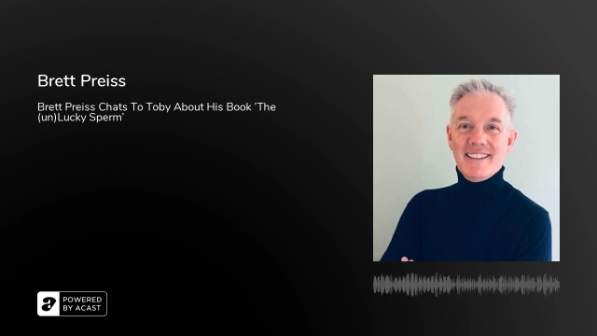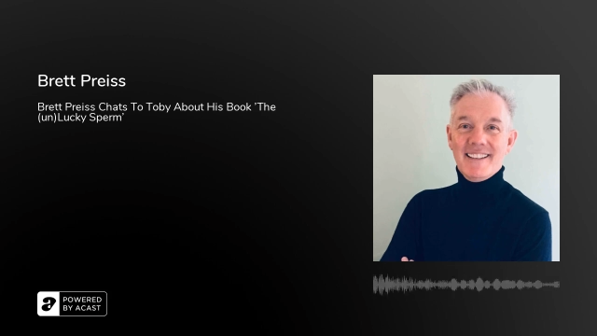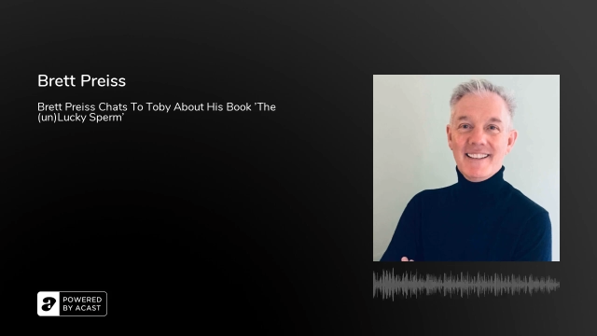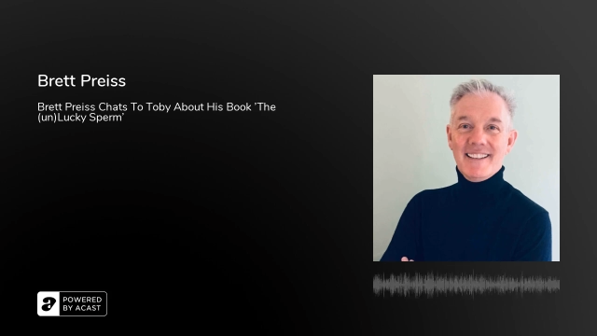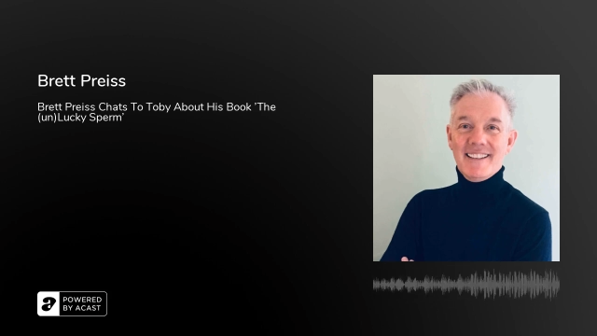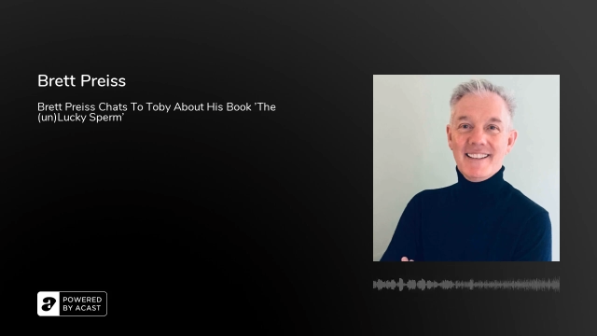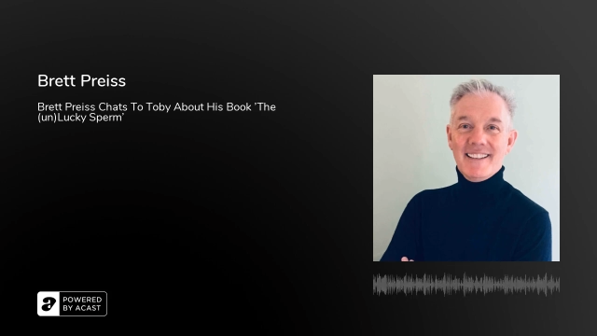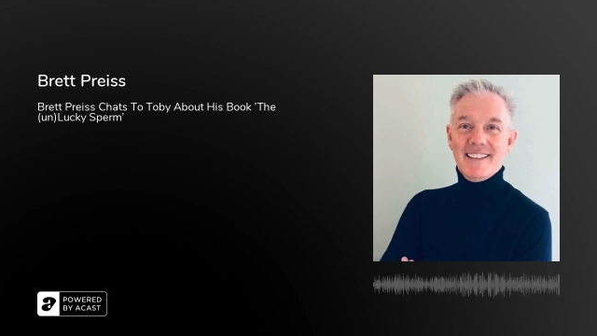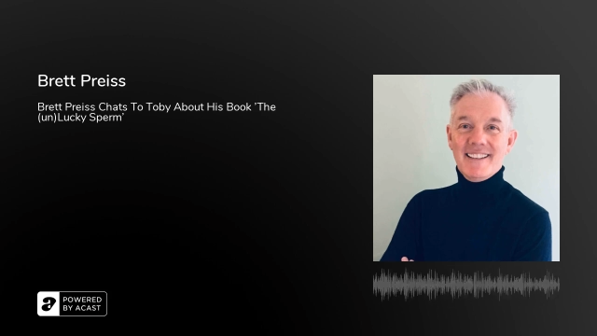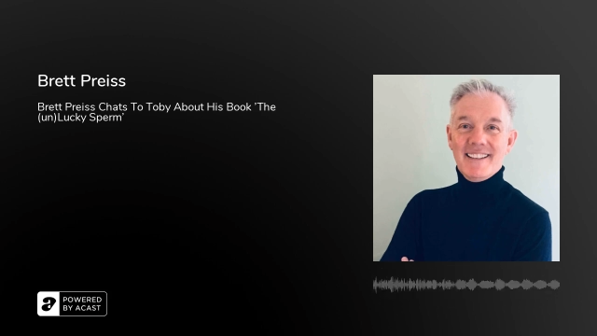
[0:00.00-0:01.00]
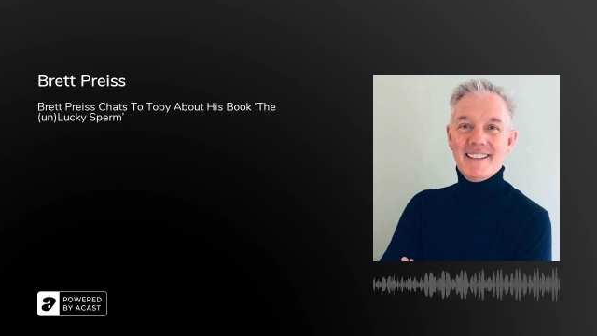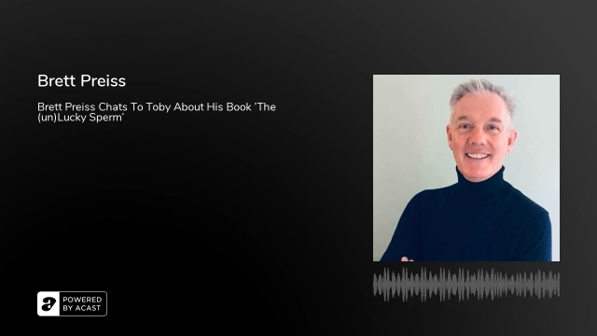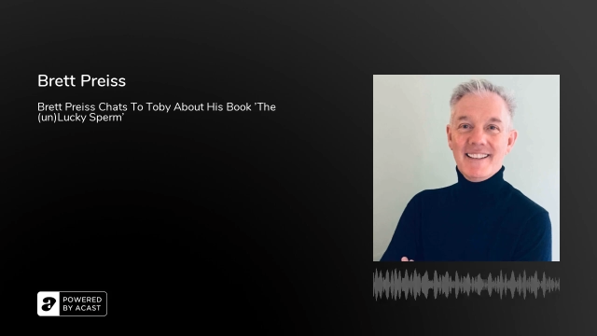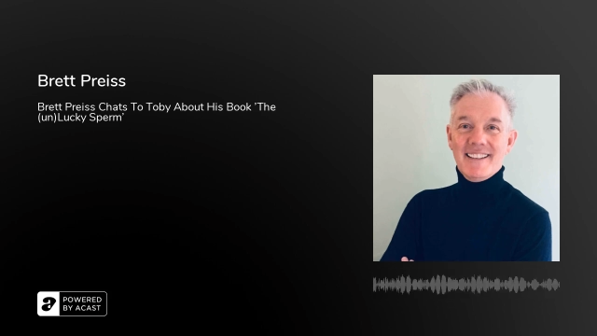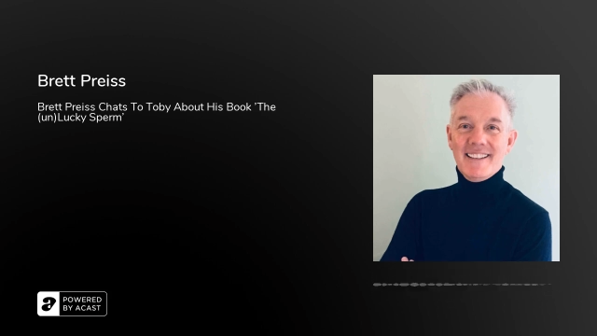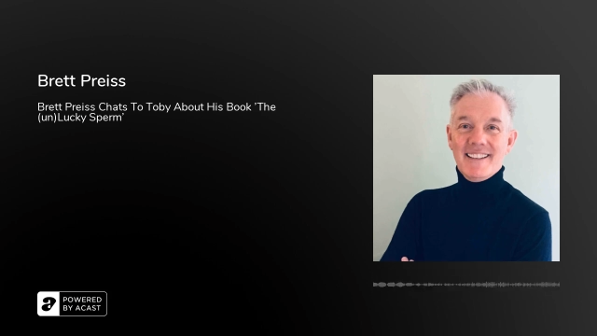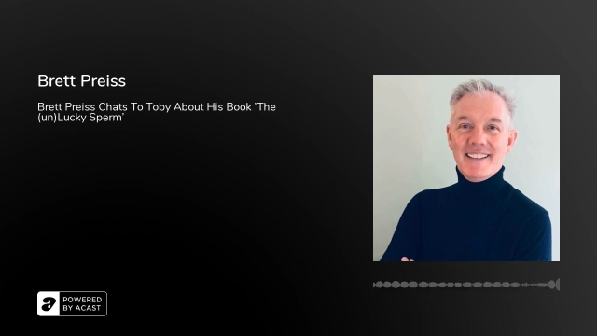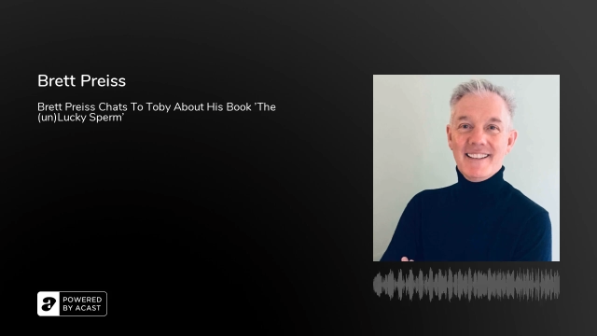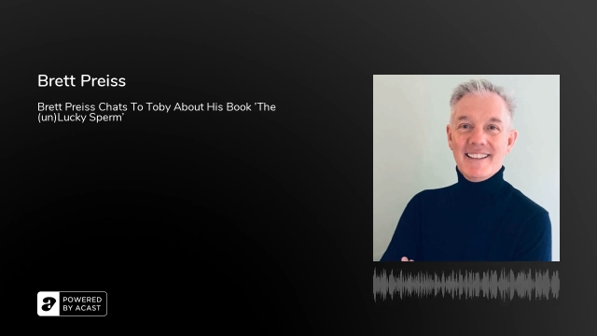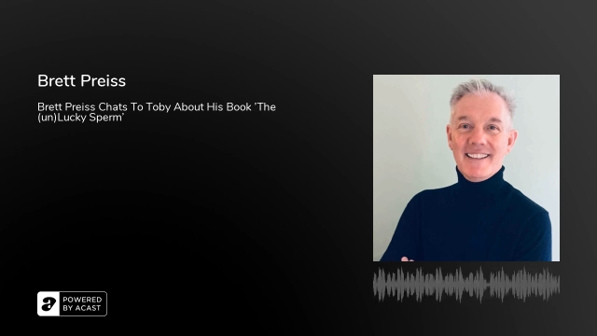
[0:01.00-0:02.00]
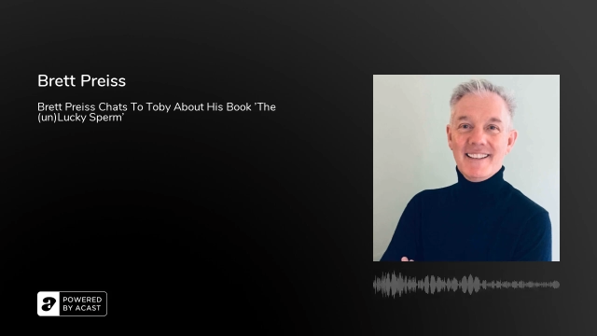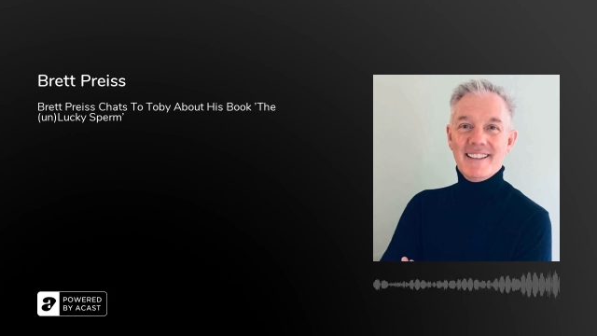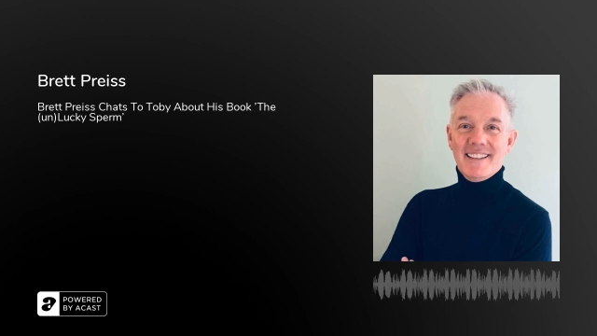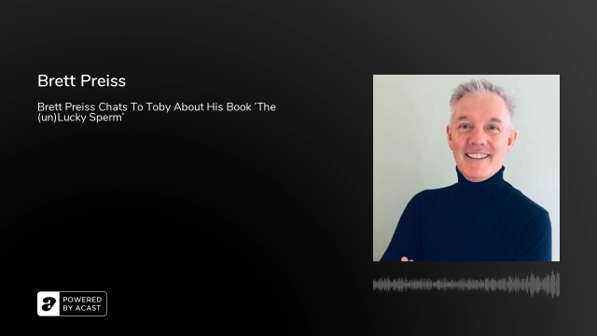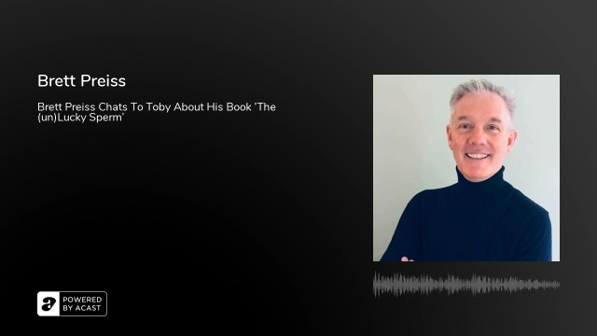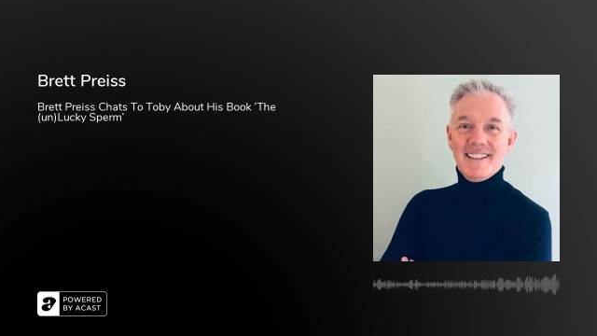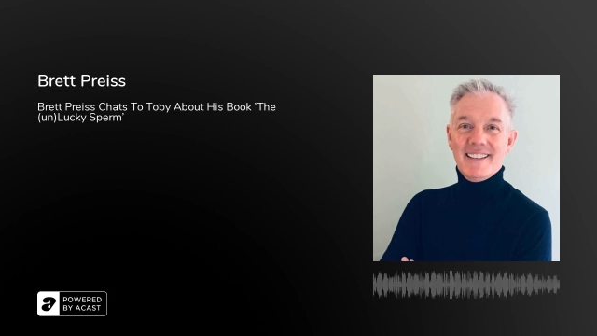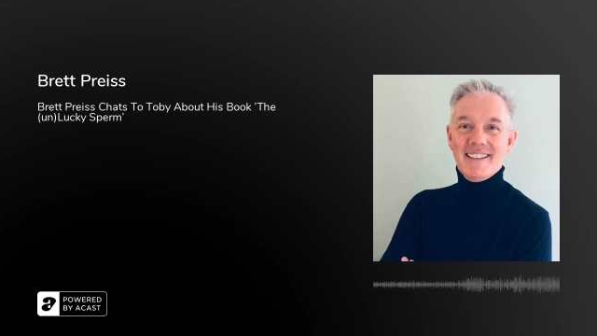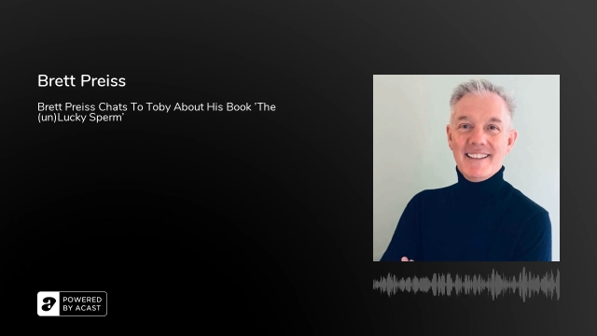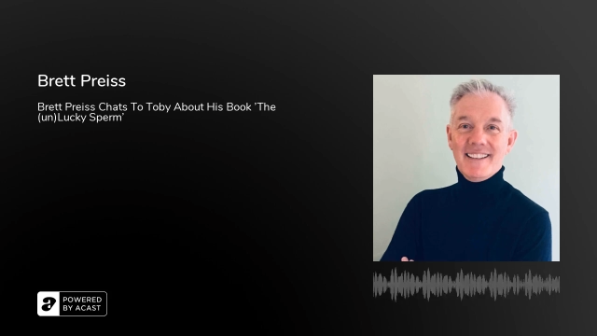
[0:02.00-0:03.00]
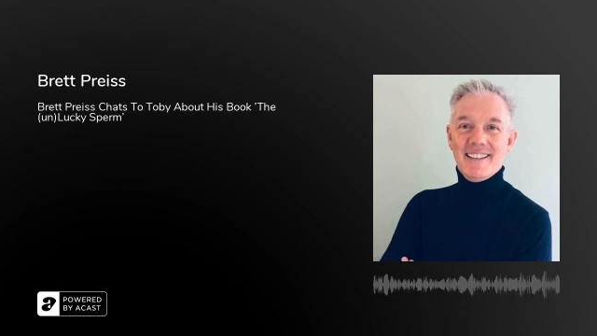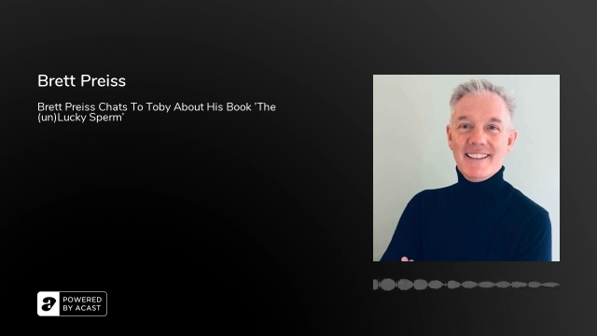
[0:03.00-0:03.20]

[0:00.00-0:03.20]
[no speech]